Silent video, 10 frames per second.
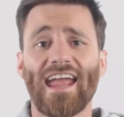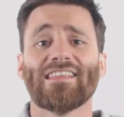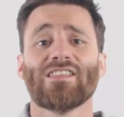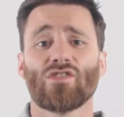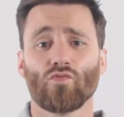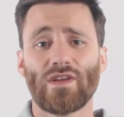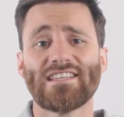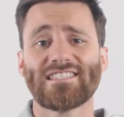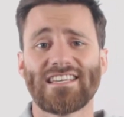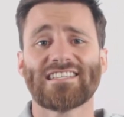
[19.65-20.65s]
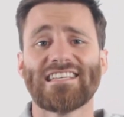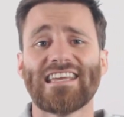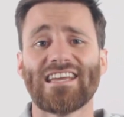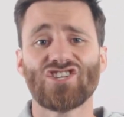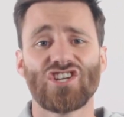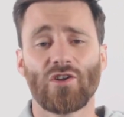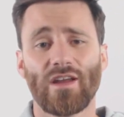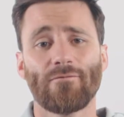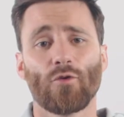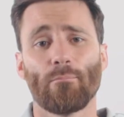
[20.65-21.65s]
and the 360
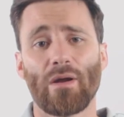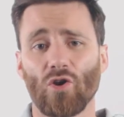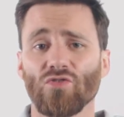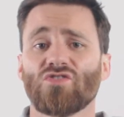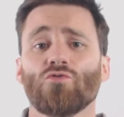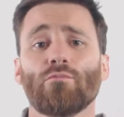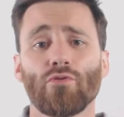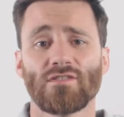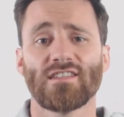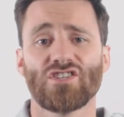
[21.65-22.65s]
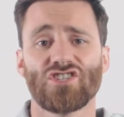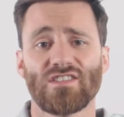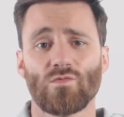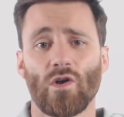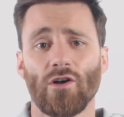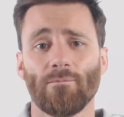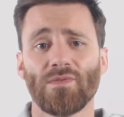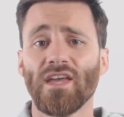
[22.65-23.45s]
engineering for barrel tune precision as well.